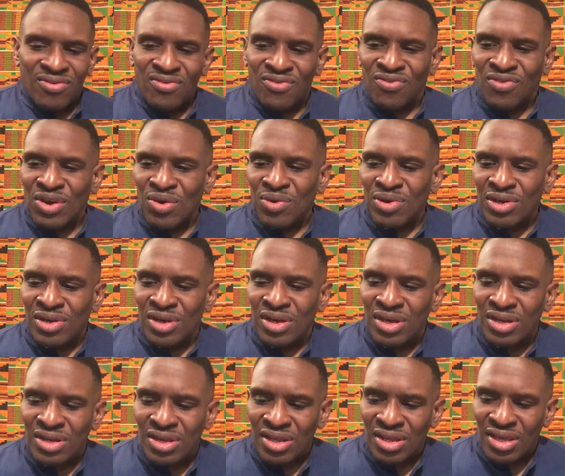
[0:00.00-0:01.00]
Very
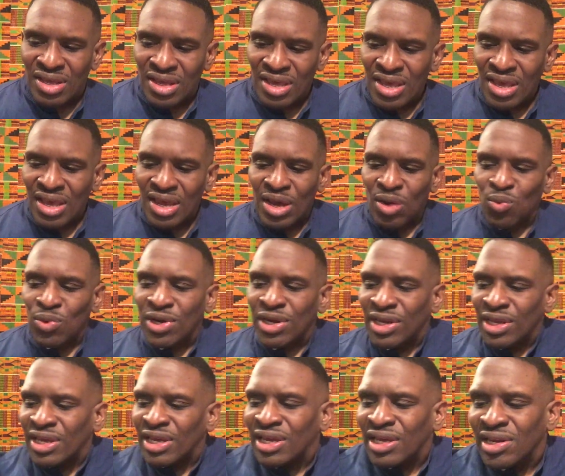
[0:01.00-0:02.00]
good. And we're
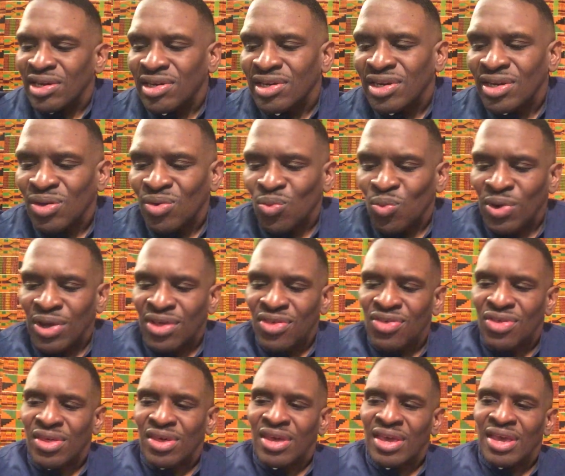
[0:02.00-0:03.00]
going to end
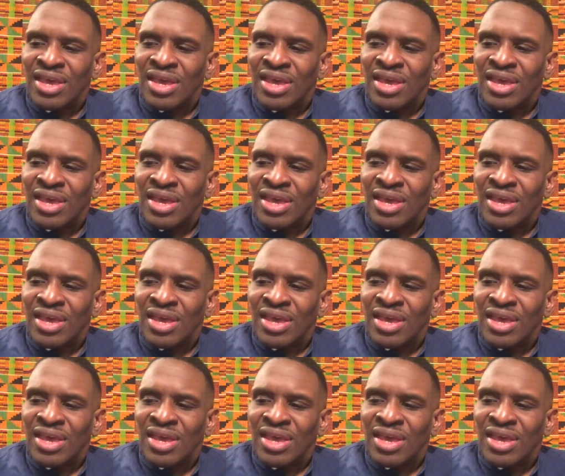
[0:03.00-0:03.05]
with